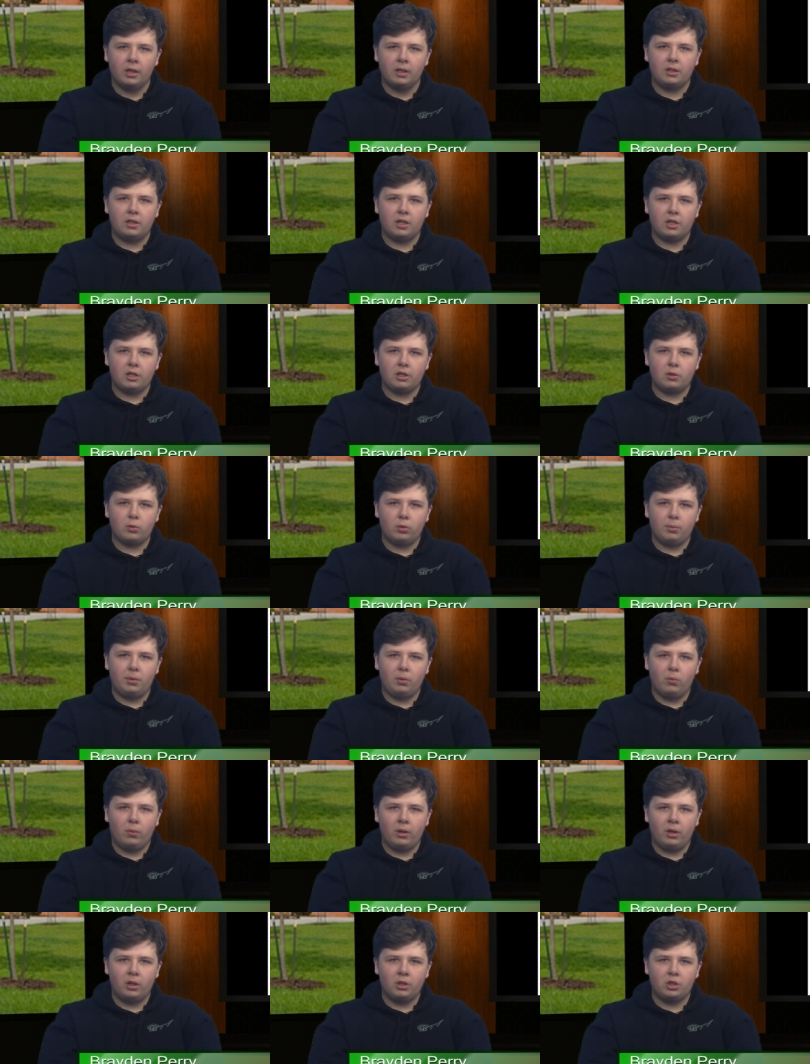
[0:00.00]
Tickets will be
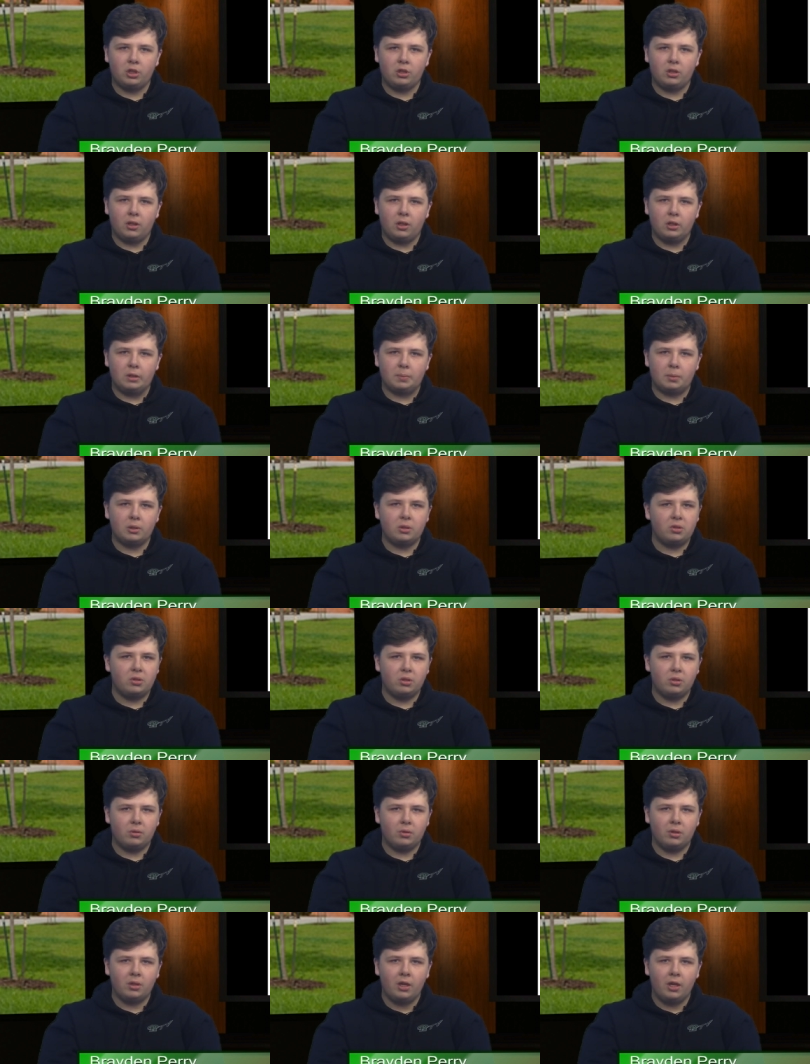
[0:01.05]
$100 per
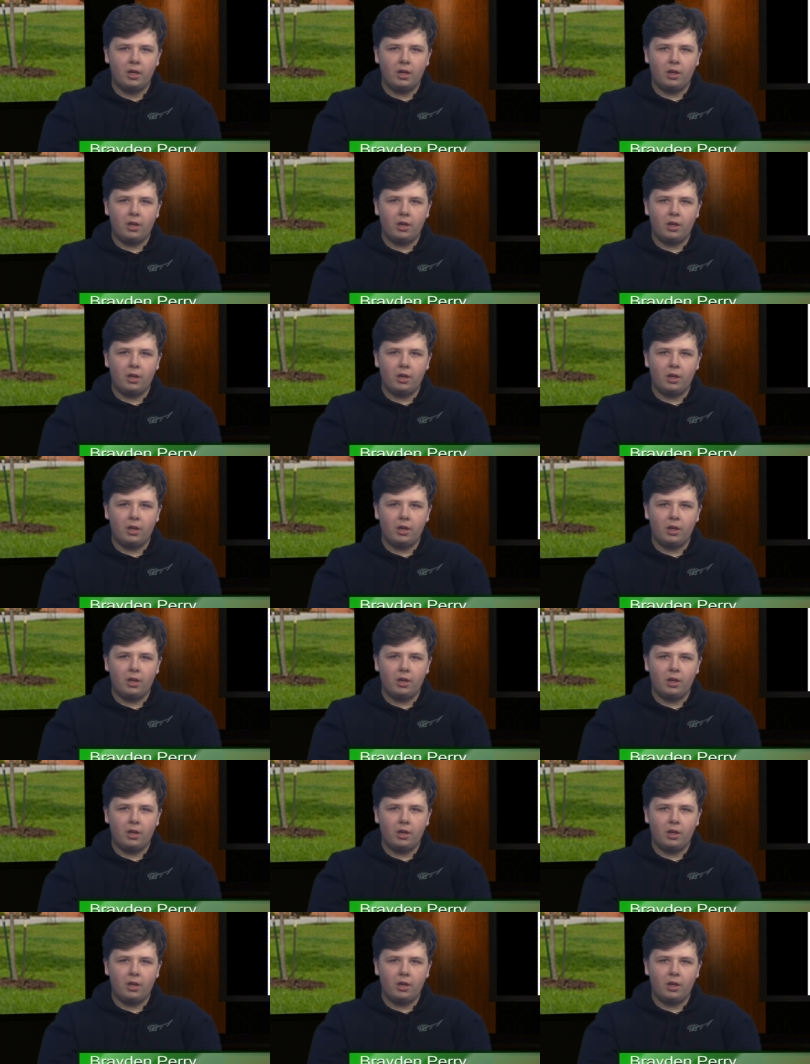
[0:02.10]
student